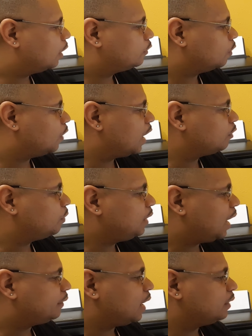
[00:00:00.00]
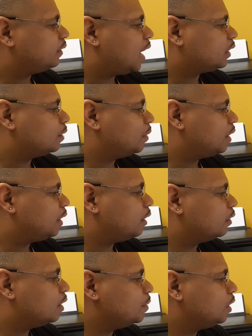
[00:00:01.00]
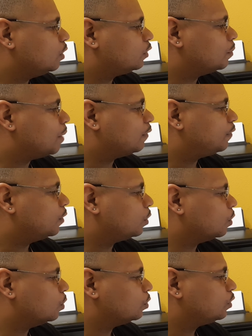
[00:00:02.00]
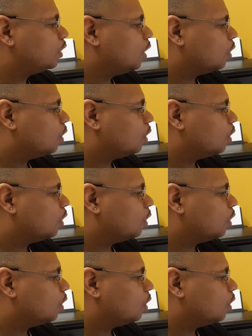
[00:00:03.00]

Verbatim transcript: So as we got that document here, let me go to my photos